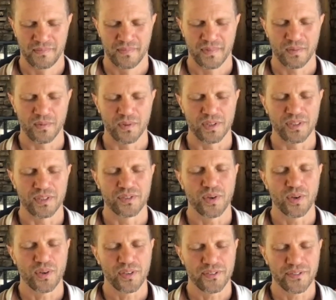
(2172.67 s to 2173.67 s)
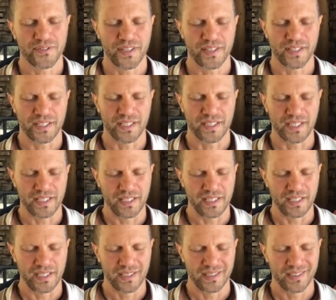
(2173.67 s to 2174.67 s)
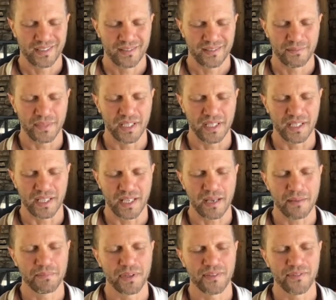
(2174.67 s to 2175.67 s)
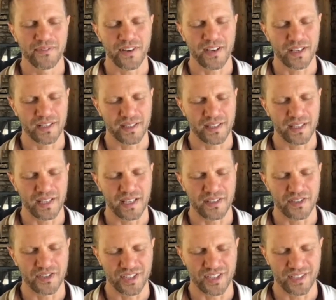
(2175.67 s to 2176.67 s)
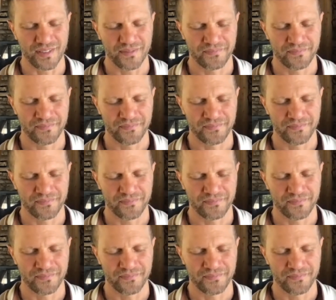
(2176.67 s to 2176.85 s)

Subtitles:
would tonify the kidney, meaning amplifying the energy.